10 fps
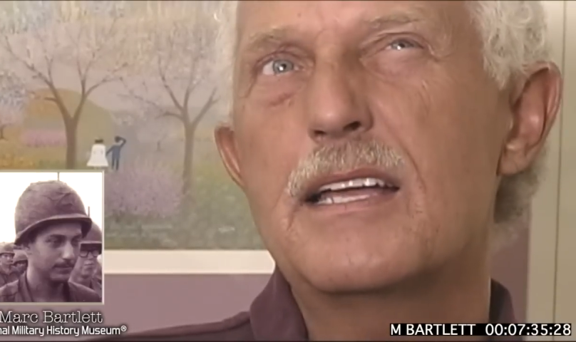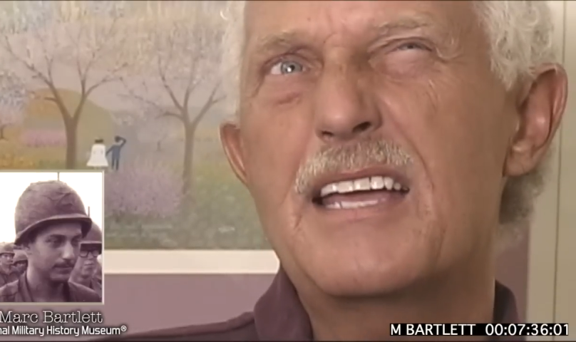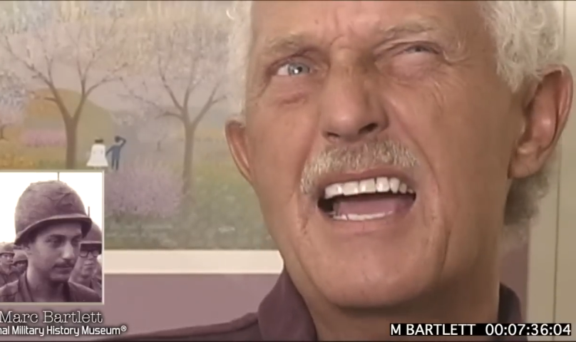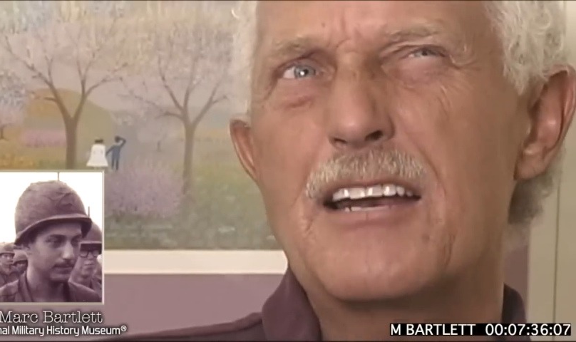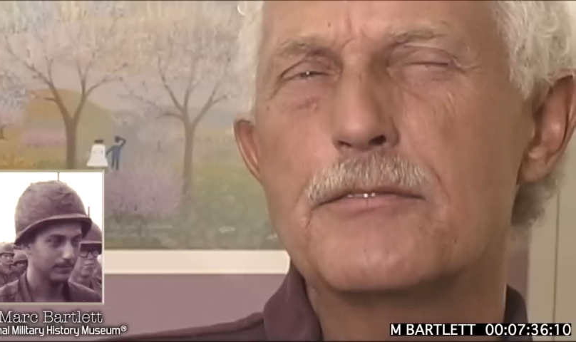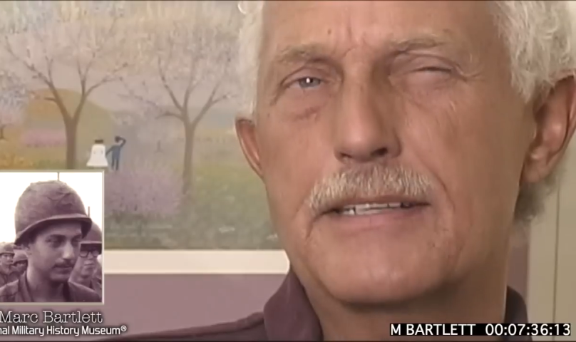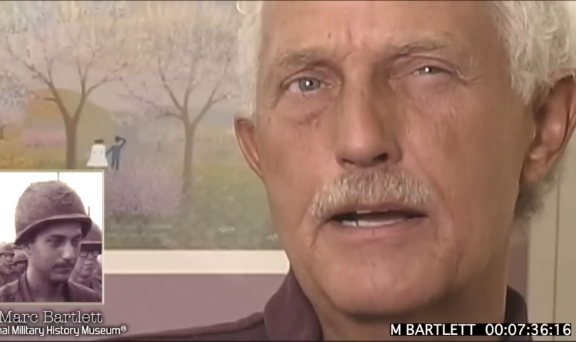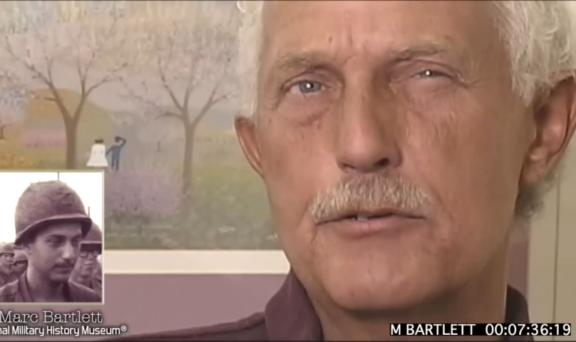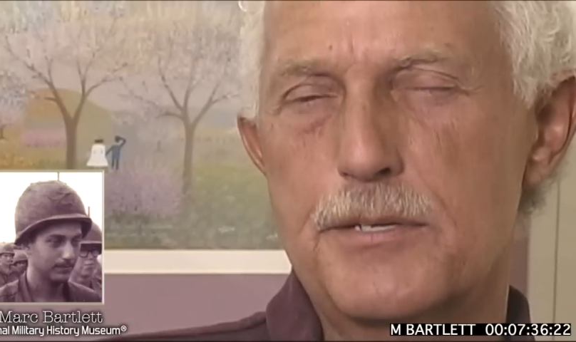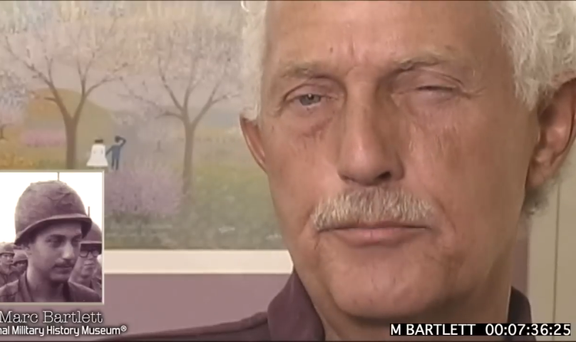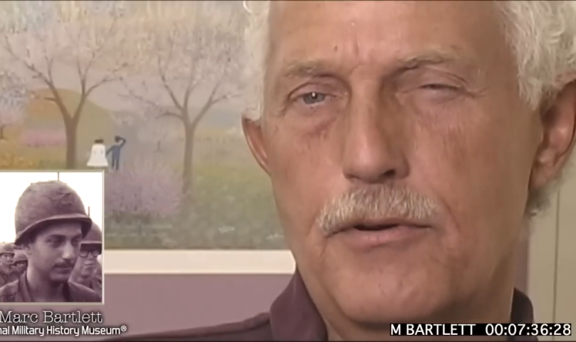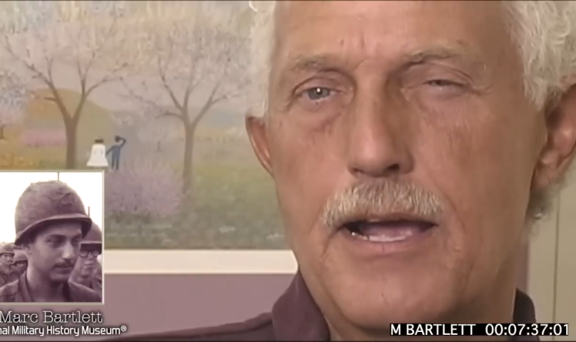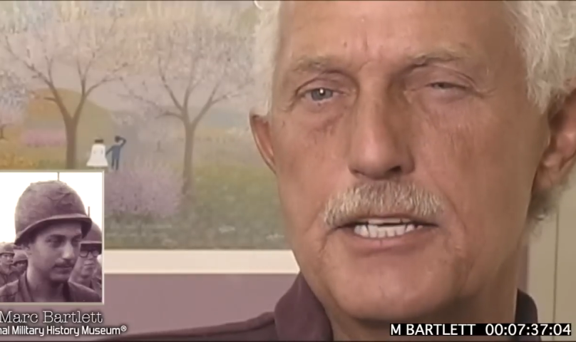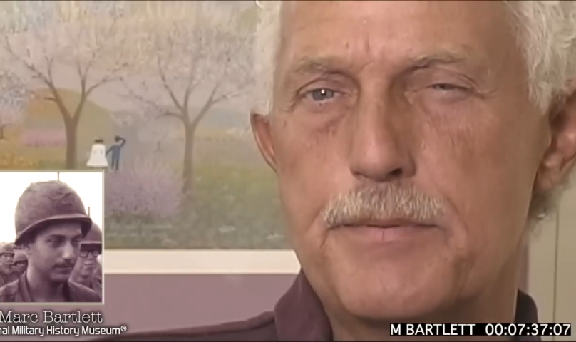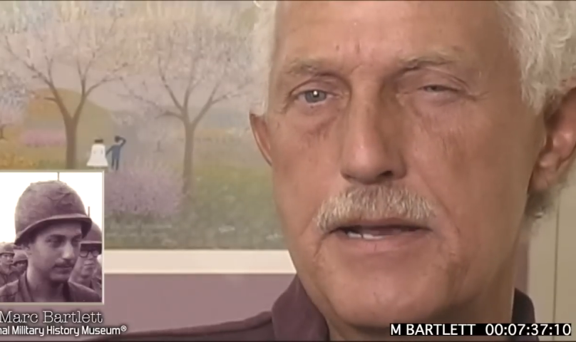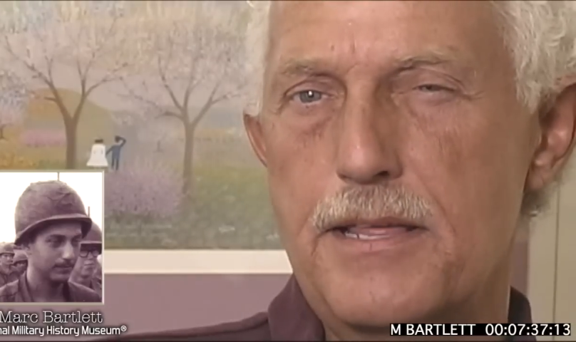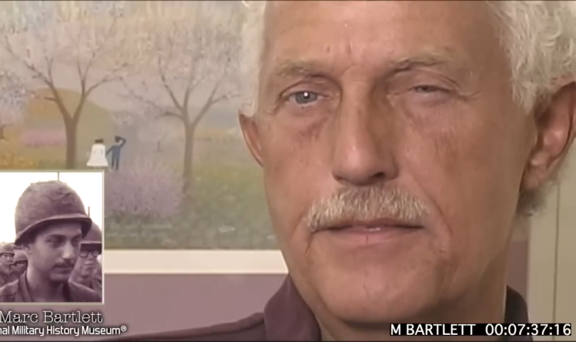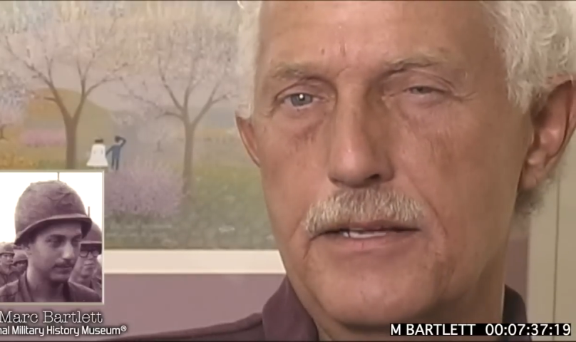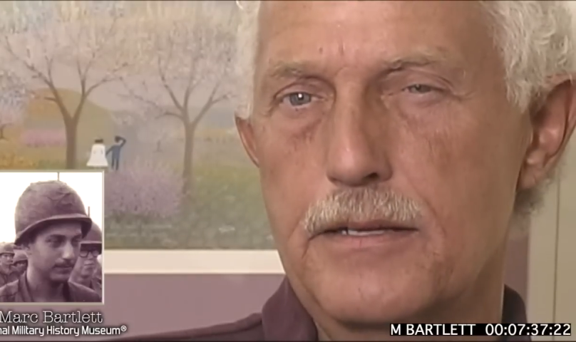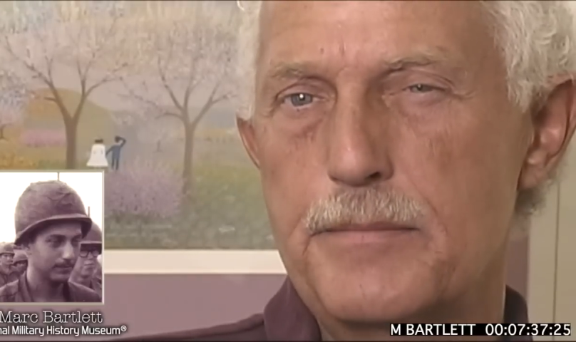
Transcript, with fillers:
Speaker 1: Yeah, I don't think I was surprised by anything.